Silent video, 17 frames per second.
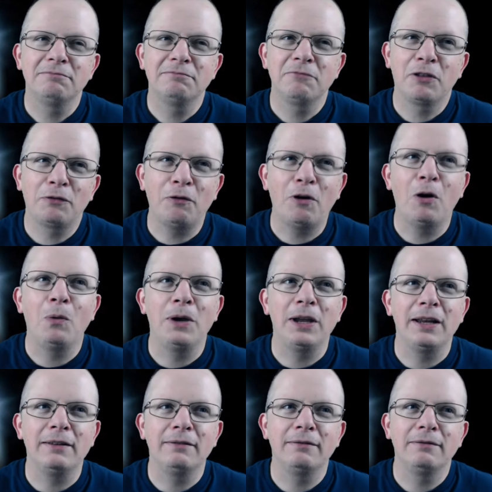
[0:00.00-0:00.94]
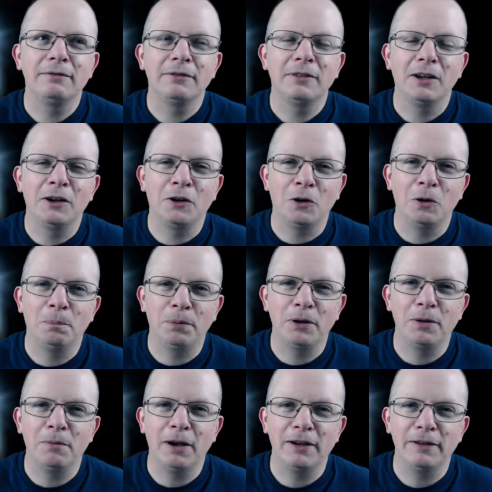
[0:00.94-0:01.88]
throw in a couple of my